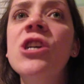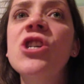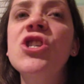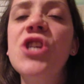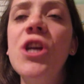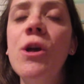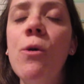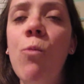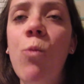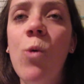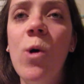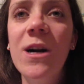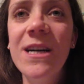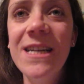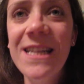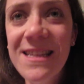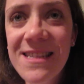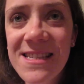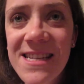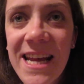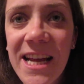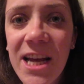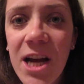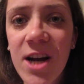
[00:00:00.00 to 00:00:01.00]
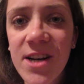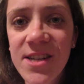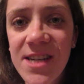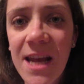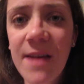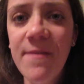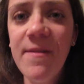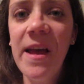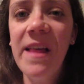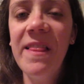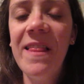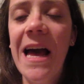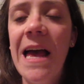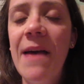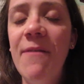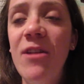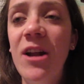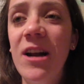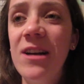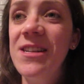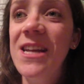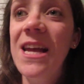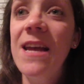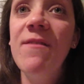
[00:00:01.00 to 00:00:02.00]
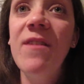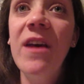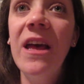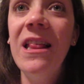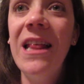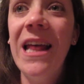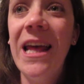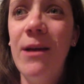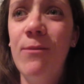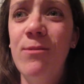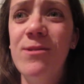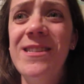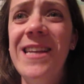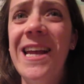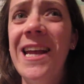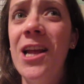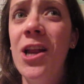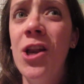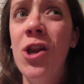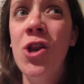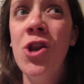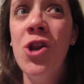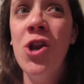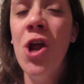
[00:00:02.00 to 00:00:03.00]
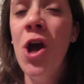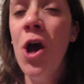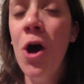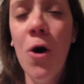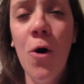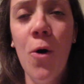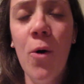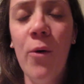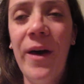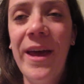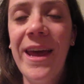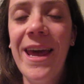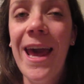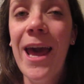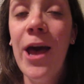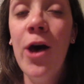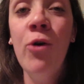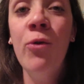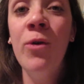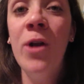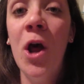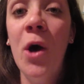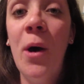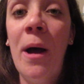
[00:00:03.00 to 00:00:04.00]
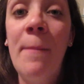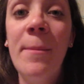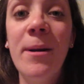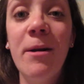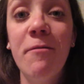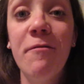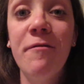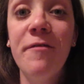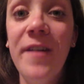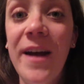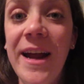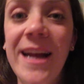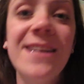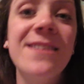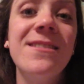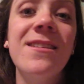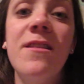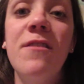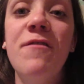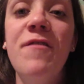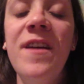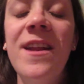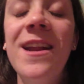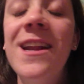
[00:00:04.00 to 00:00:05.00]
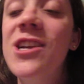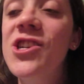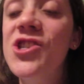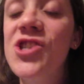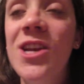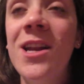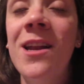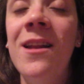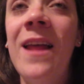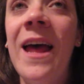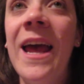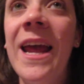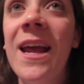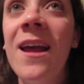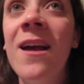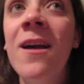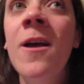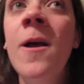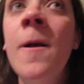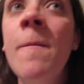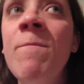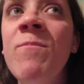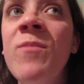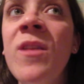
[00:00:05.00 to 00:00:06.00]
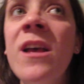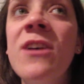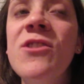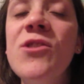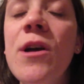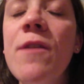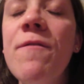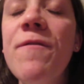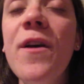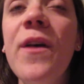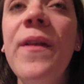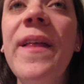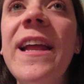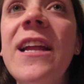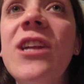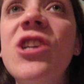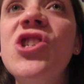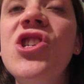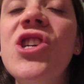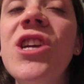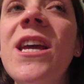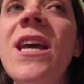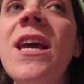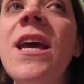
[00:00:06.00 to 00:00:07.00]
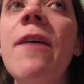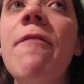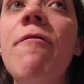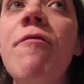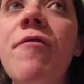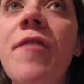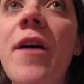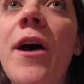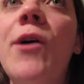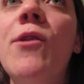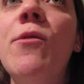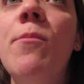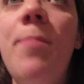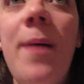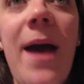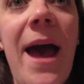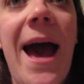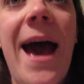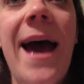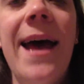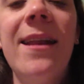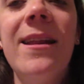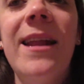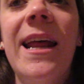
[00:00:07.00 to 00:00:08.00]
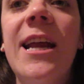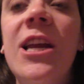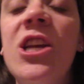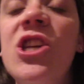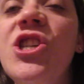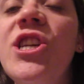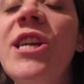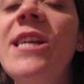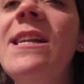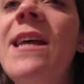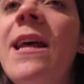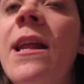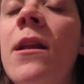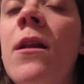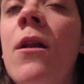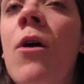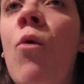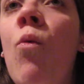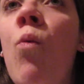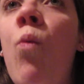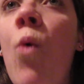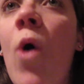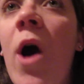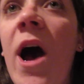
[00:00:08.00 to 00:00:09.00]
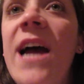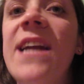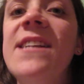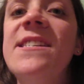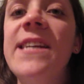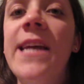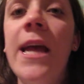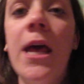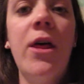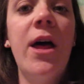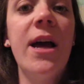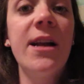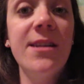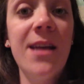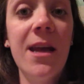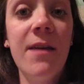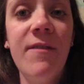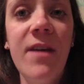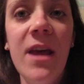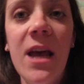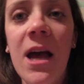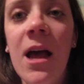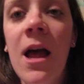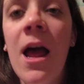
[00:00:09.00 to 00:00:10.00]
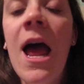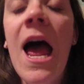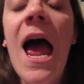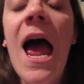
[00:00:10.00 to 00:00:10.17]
she wanted to take Octavia alive, and Octavia like was like, no, like, hell no, I'm gonna fight to the finish. And like, so I feel like she felt bad. Like, she didn't want to kill Octavia.